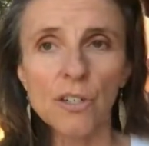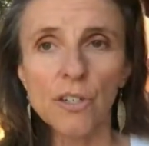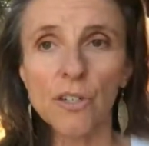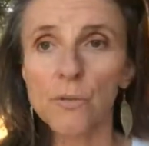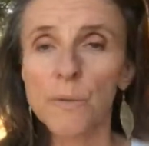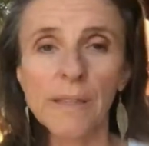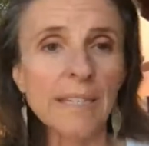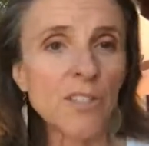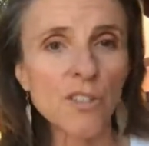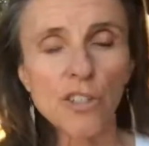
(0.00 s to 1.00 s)
her
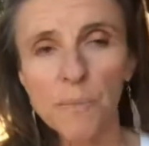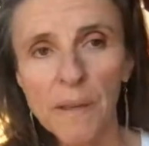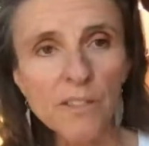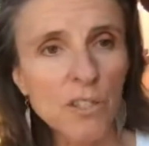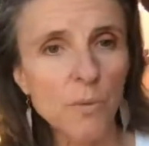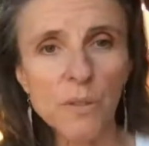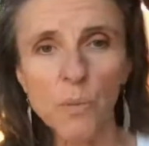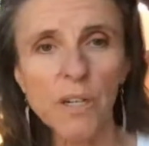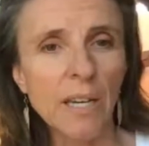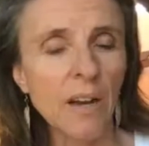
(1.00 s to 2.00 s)
relationship that she was
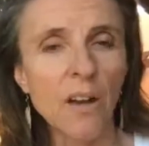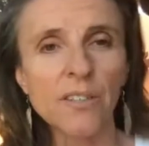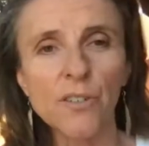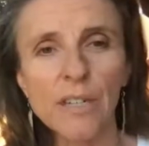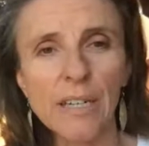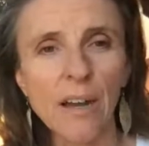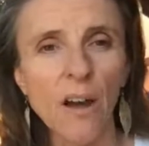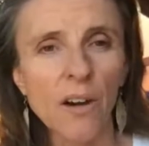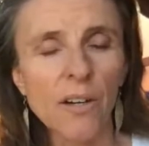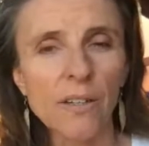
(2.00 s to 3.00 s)
working on during
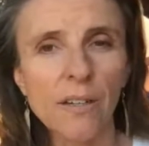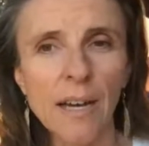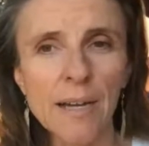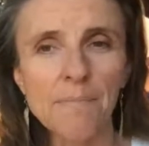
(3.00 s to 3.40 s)
our